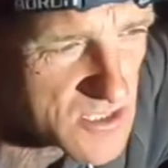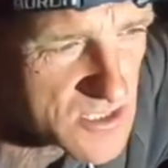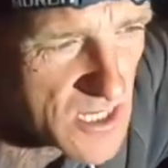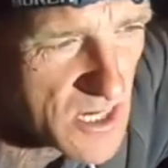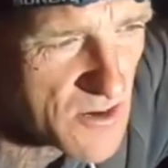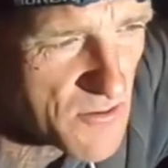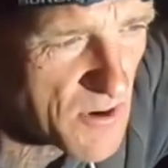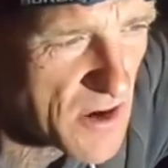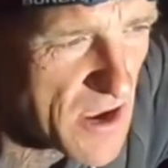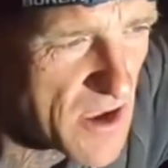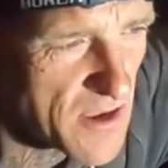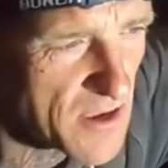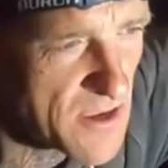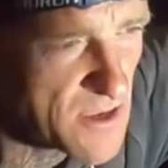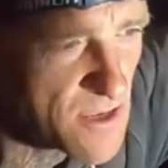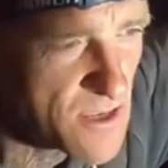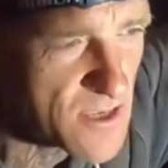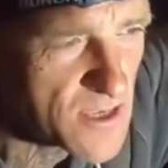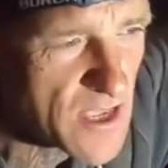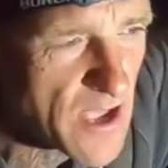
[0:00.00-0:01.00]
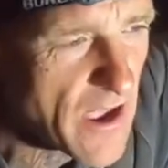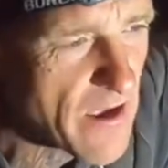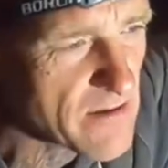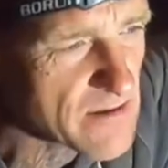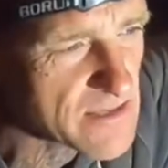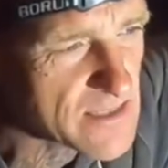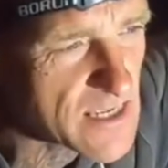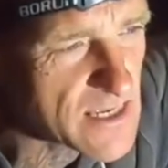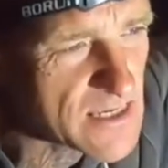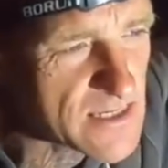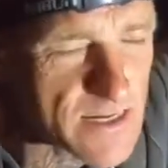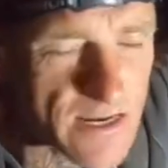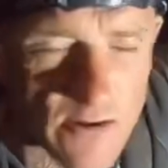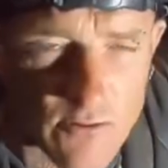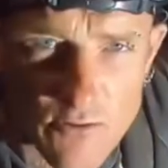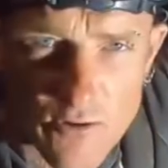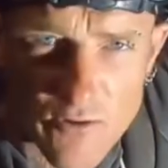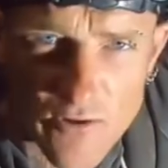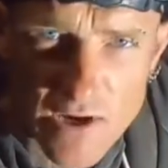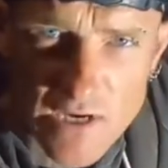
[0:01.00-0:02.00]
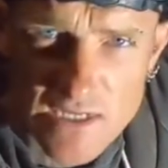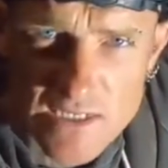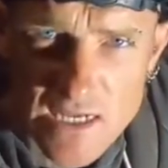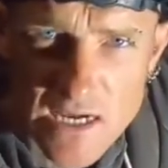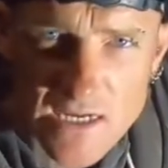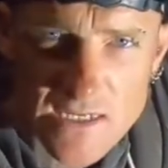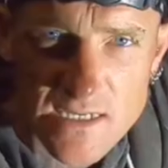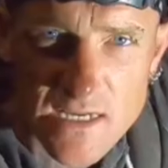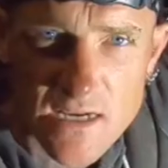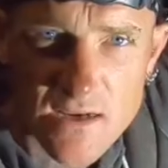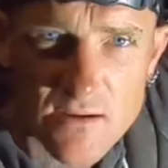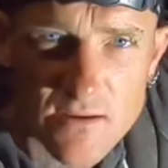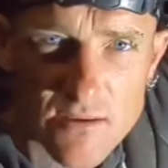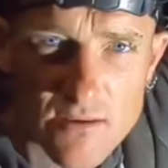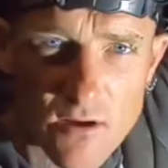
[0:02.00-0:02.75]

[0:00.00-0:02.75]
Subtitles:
So yeah, it's these little critters that are